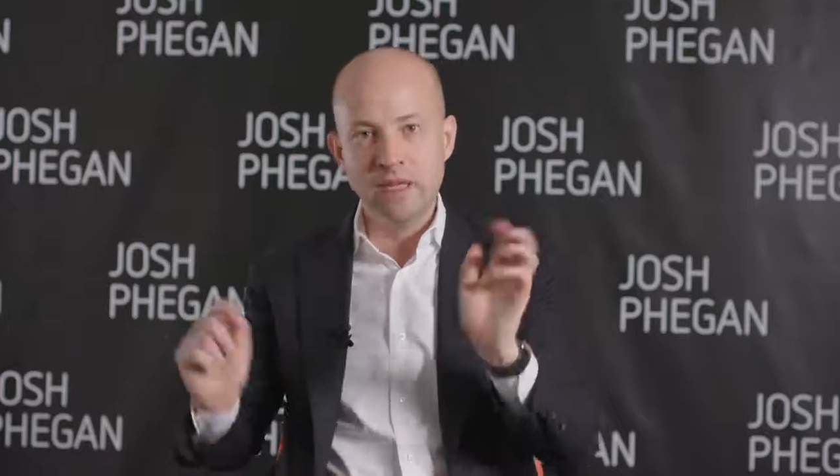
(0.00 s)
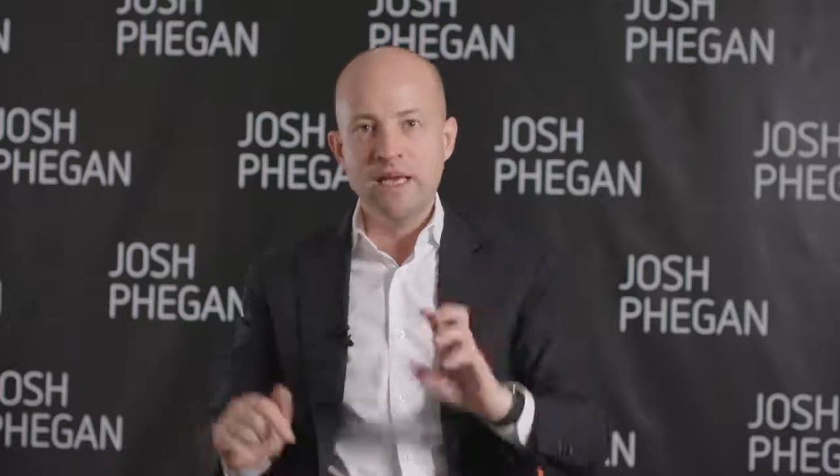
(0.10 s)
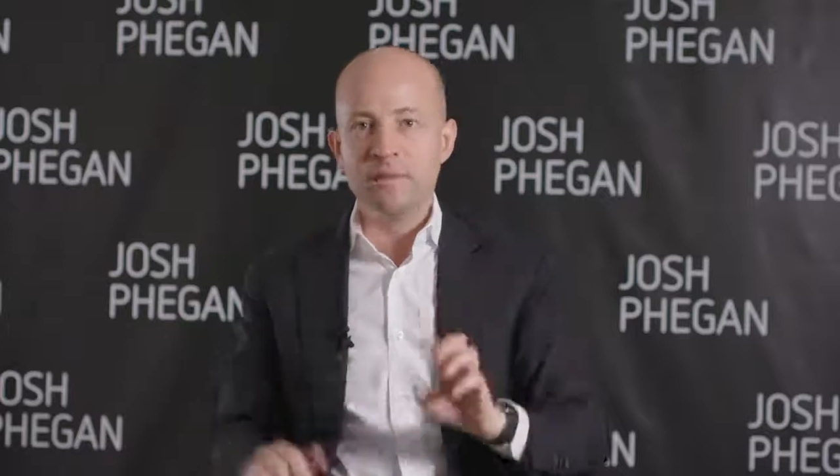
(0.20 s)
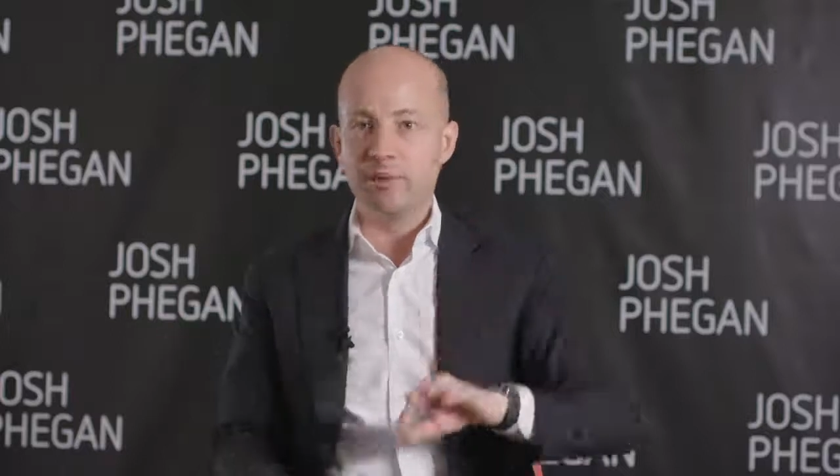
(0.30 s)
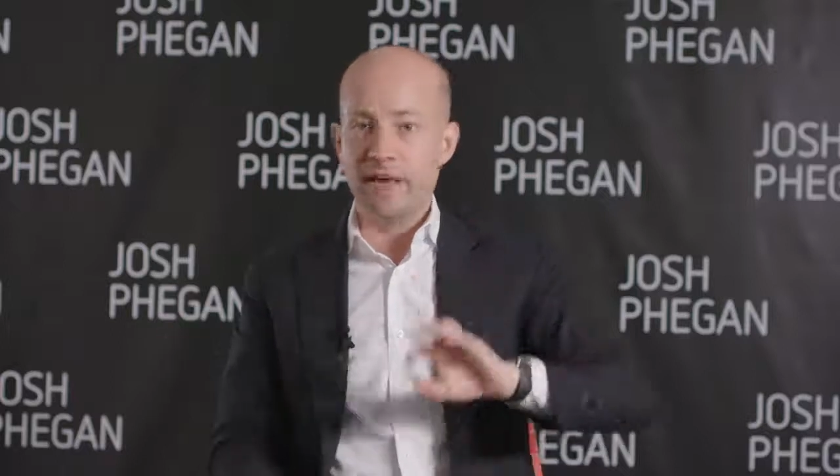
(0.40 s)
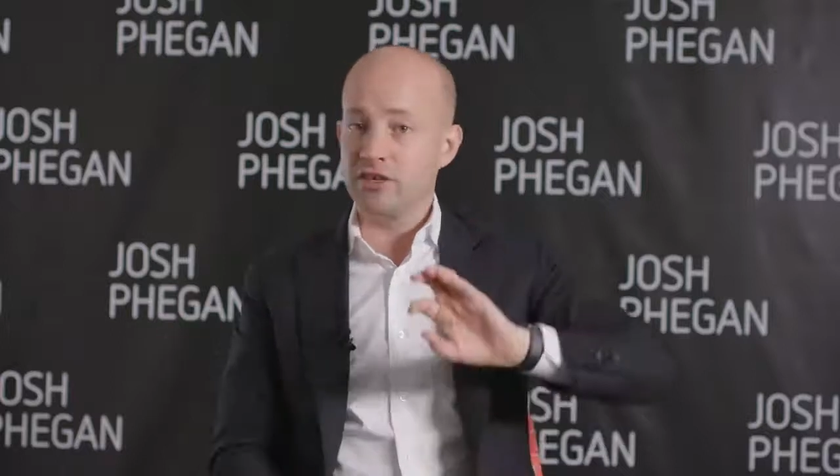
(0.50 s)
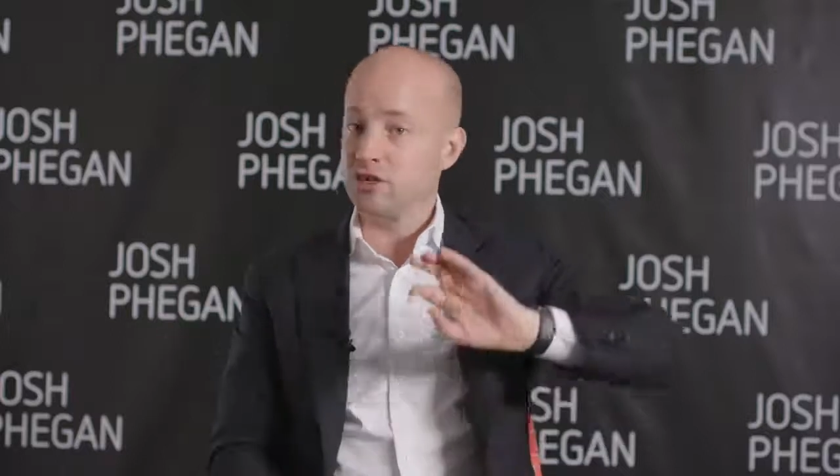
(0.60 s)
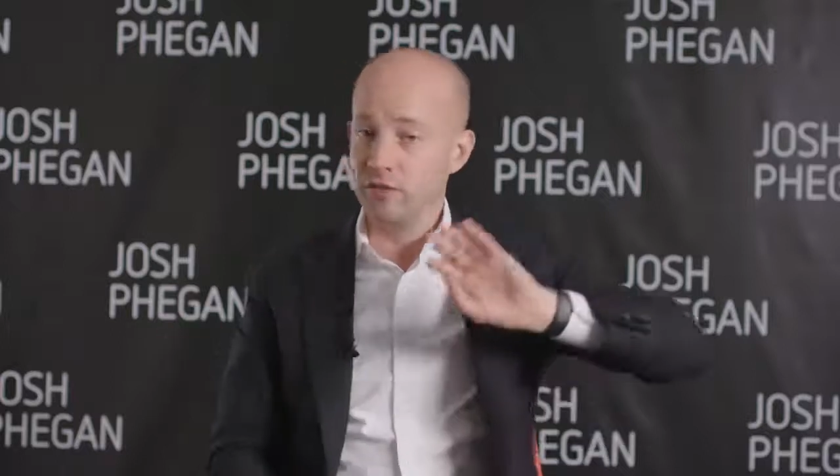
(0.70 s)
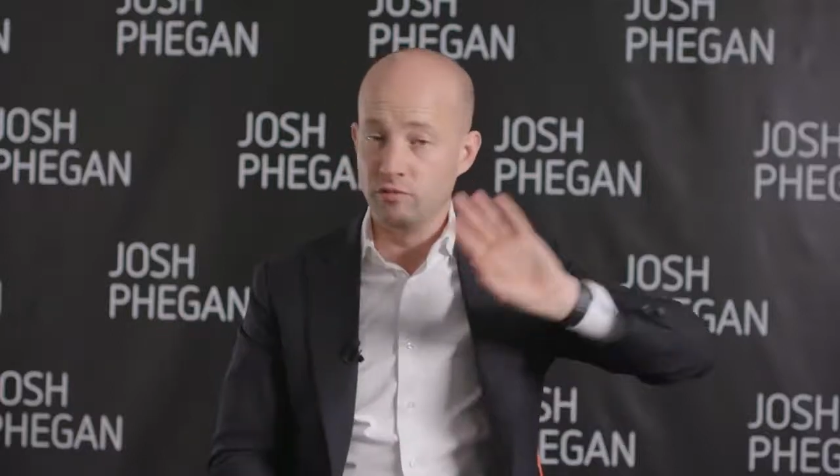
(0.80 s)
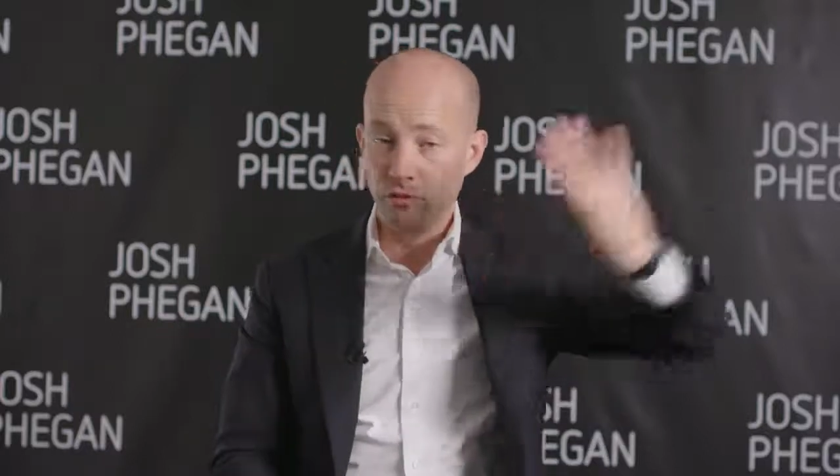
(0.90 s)
people
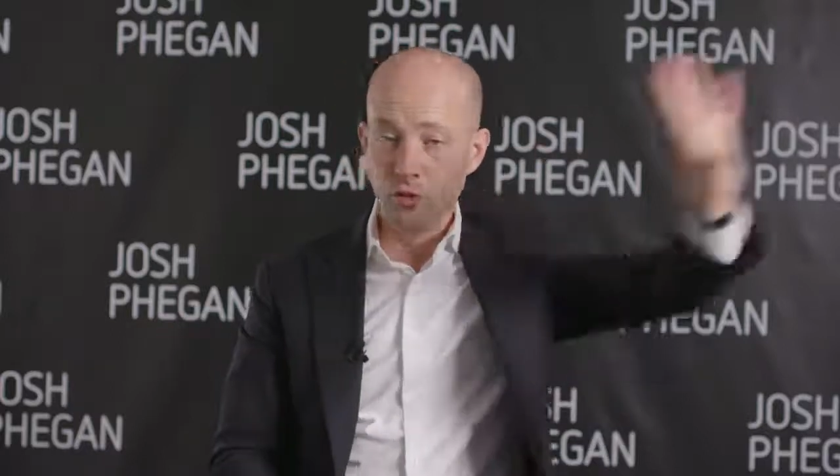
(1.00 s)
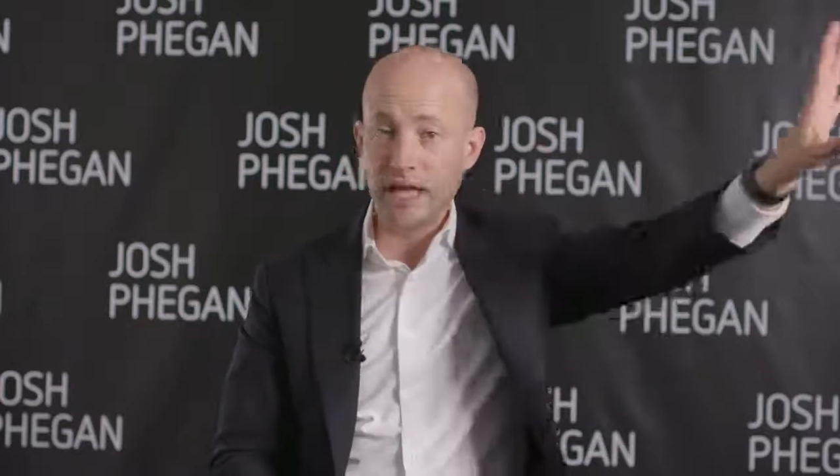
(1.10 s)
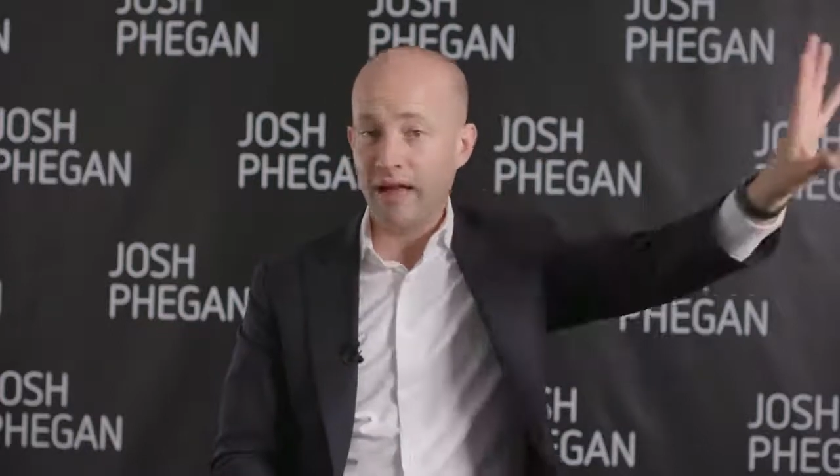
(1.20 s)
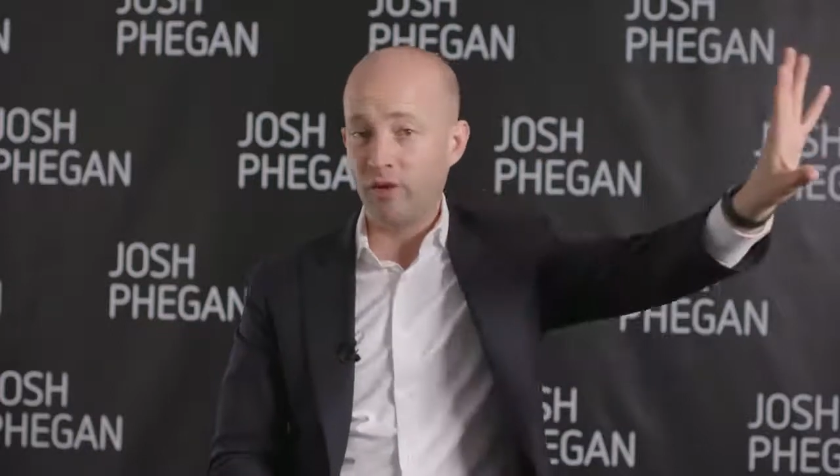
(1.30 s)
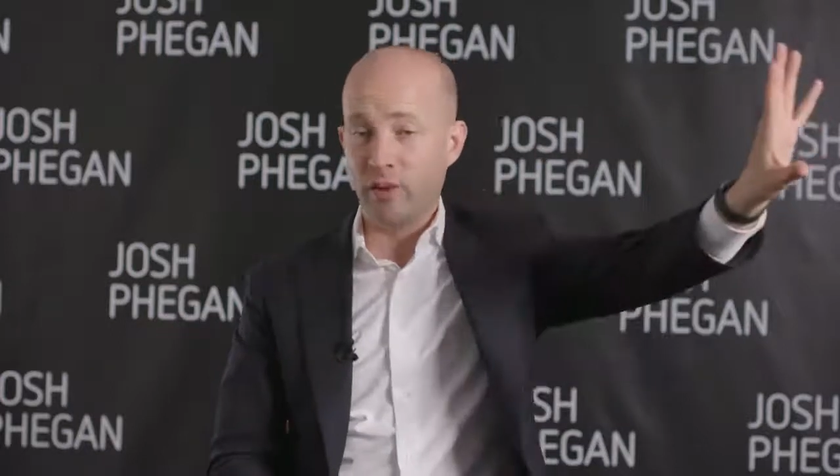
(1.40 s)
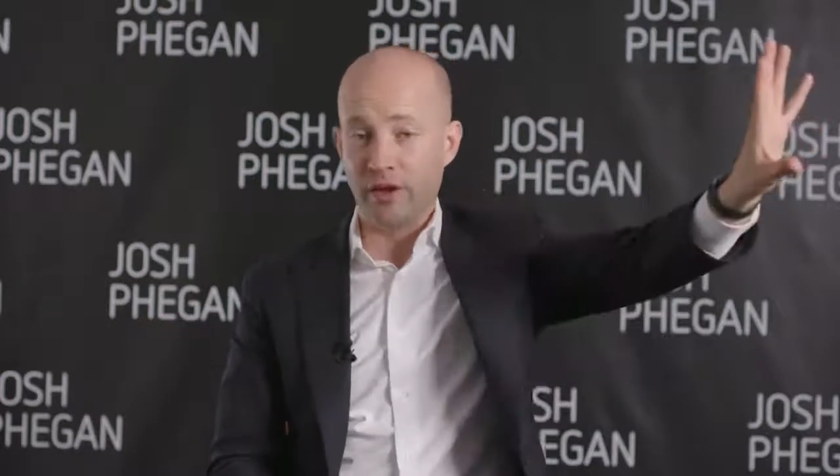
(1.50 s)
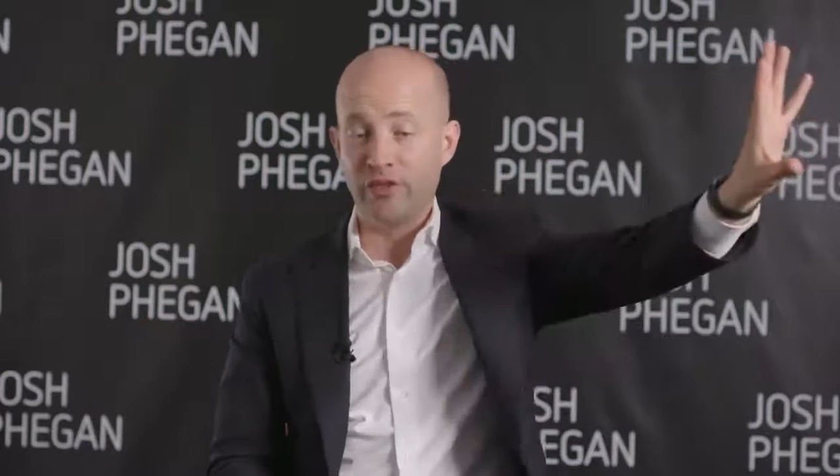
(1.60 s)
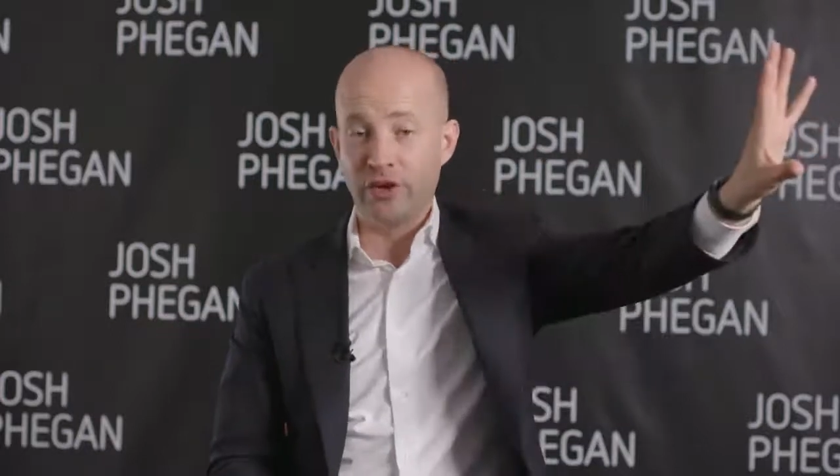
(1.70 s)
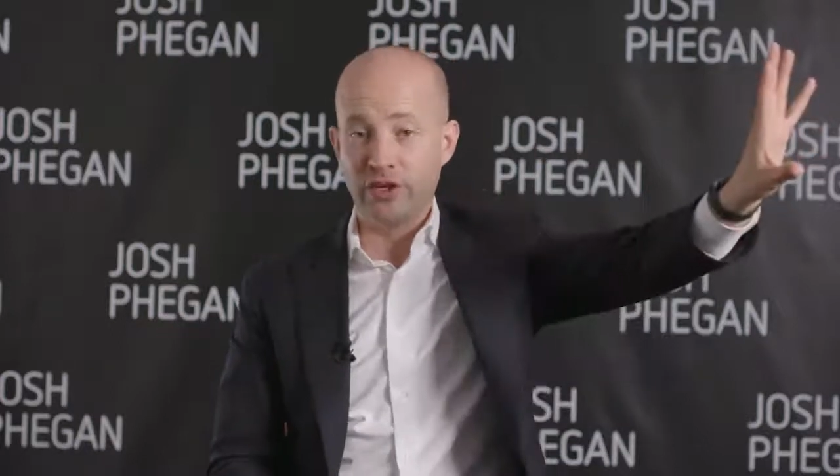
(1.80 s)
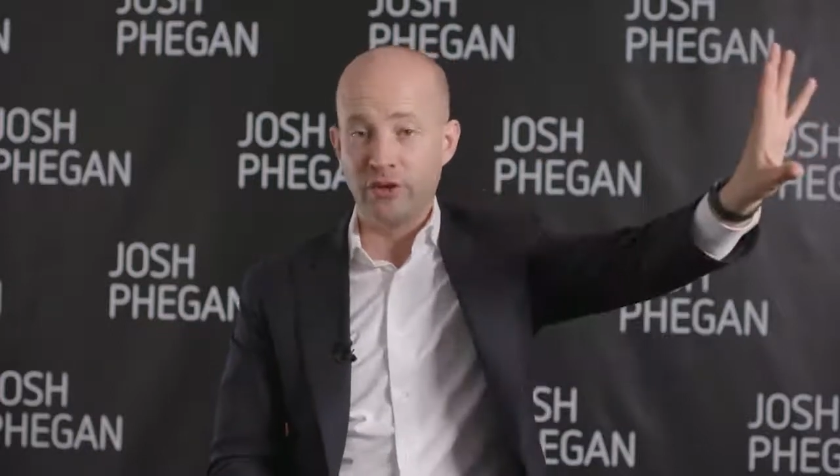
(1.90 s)
naturally rule out the one at
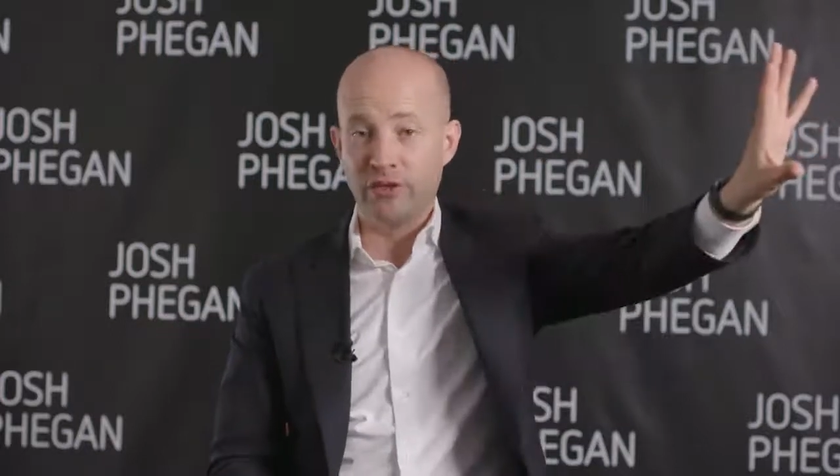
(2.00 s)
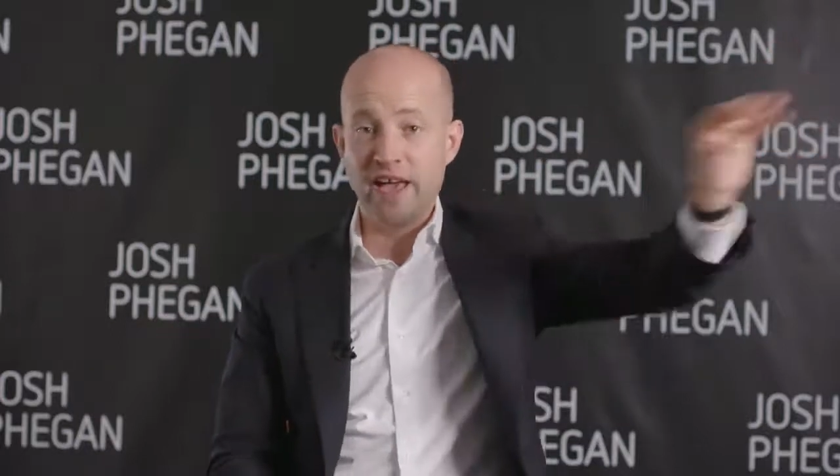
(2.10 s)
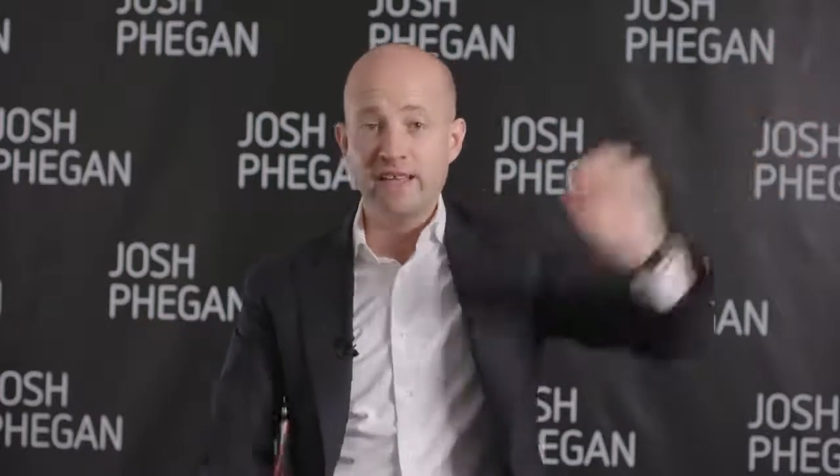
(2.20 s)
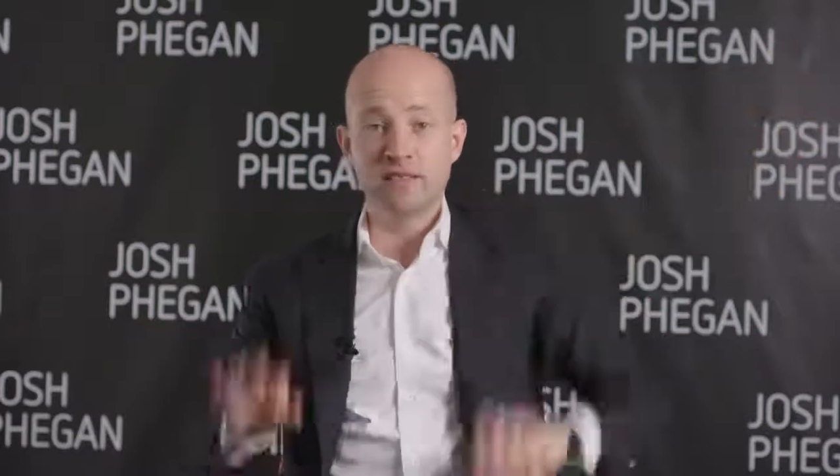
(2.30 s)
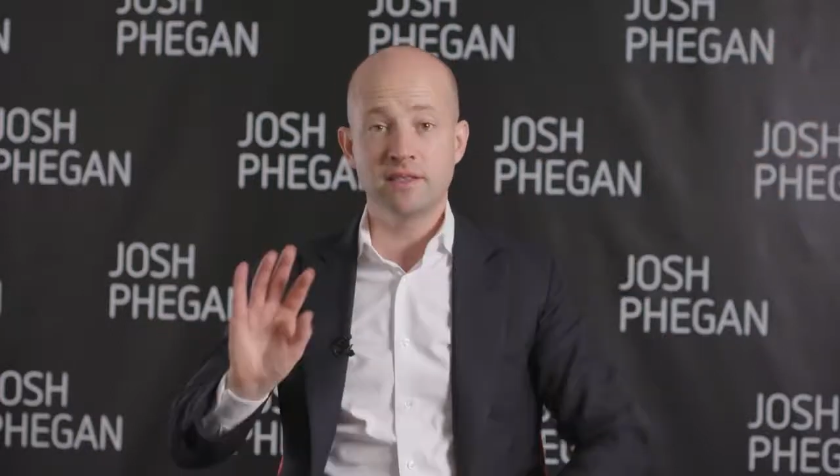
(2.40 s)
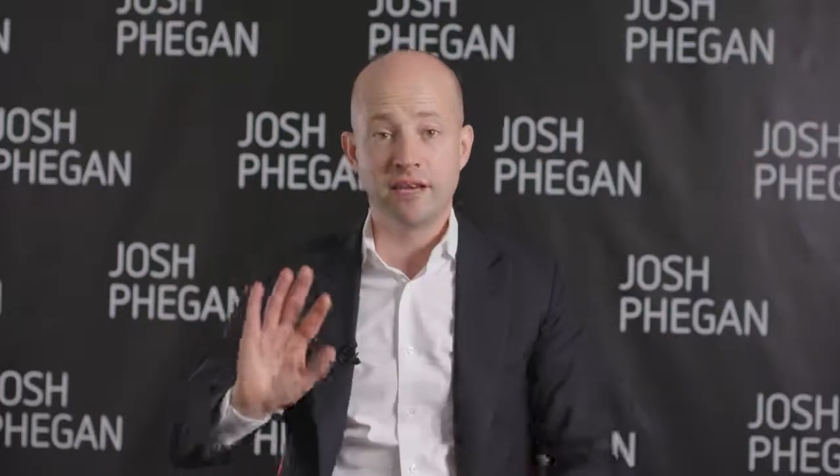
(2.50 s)
$32,000,